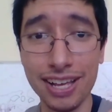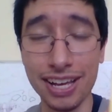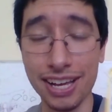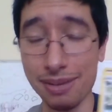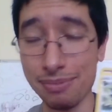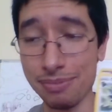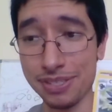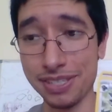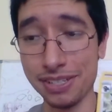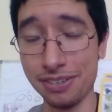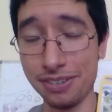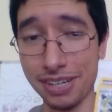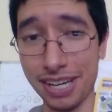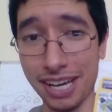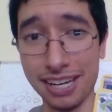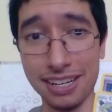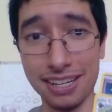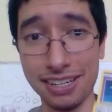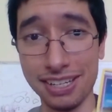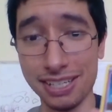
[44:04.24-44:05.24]
I'm still
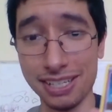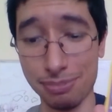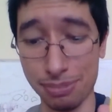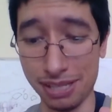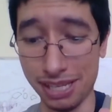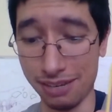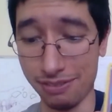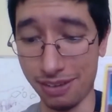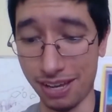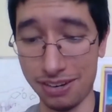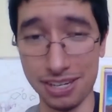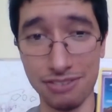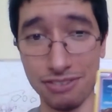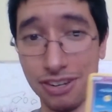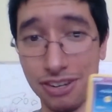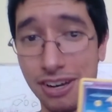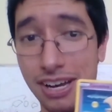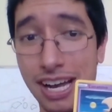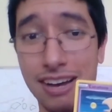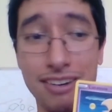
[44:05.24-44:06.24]
kind of in disbelief. I don't even
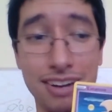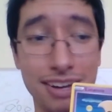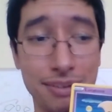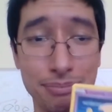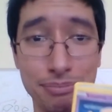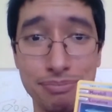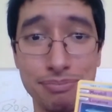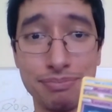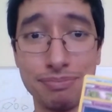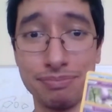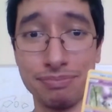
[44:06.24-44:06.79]
know how I'm.